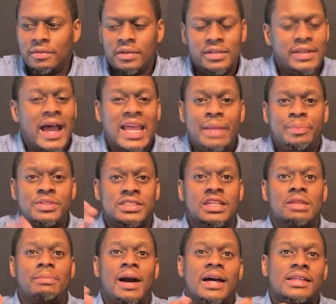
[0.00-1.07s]
90%
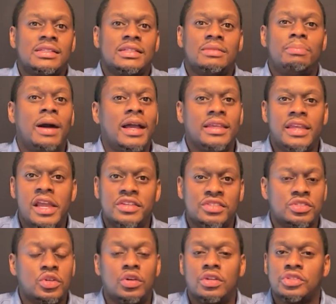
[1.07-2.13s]
of my years is
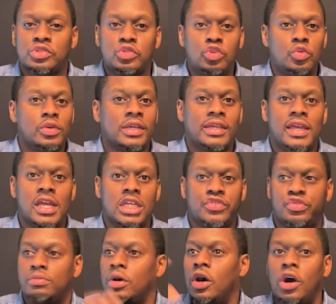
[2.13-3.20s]
going to school with kids
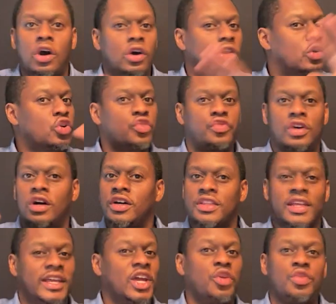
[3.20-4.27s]
from all over
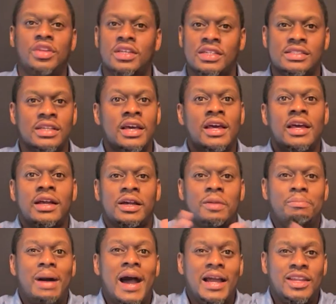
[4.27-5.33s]
other areas
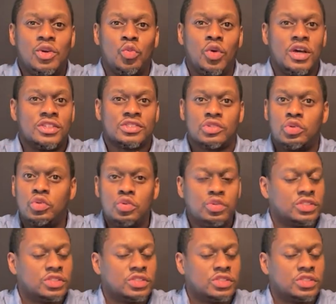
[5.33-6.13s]
combined in one school.